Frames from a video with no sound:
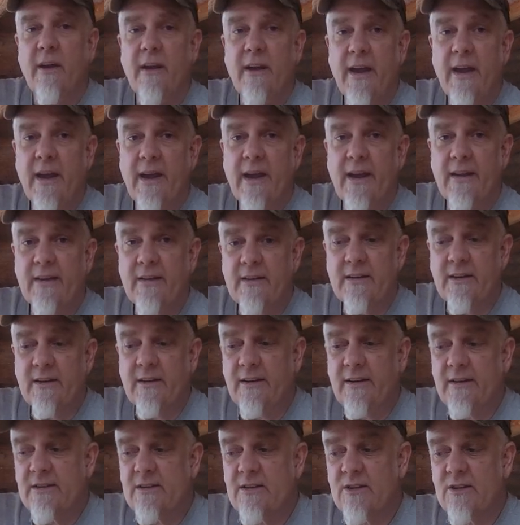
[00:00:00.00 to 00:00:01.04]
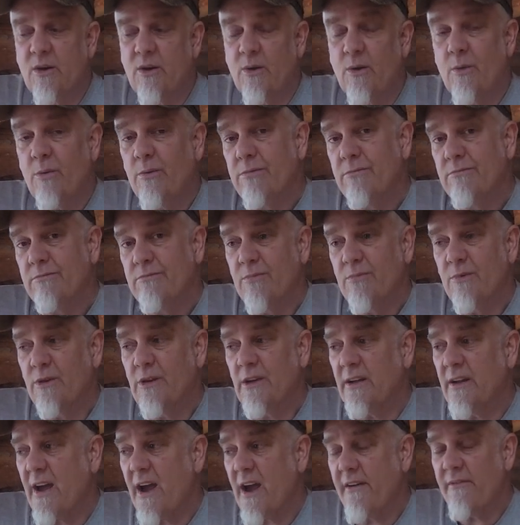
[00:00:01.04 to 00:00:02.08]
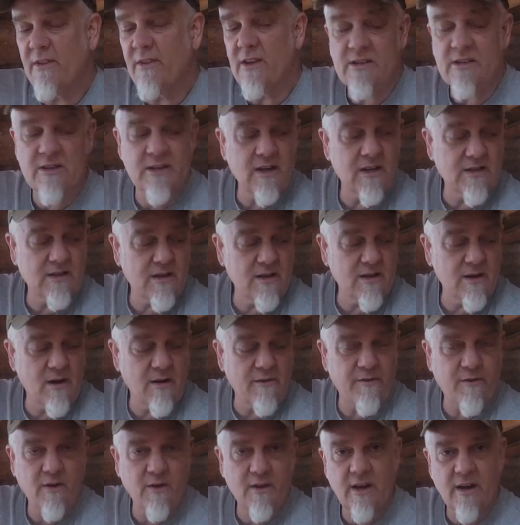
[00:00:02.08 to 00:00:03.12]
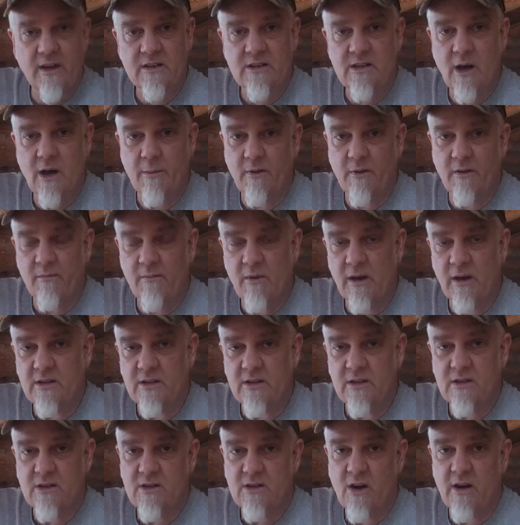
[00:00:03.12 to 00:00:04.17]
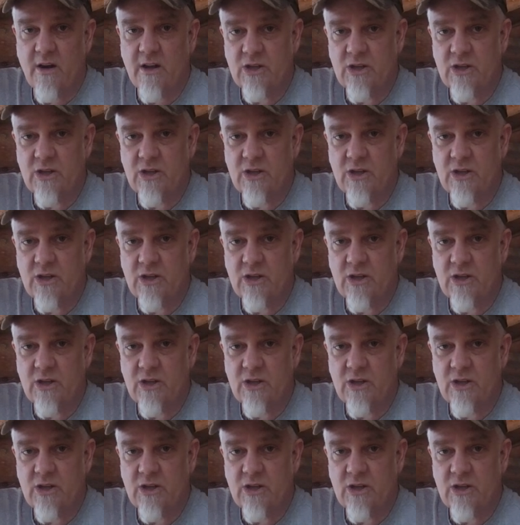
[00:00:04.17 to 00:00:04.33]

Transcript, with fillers: And uh, so we're gonna have these things in here for the next couple of months starting.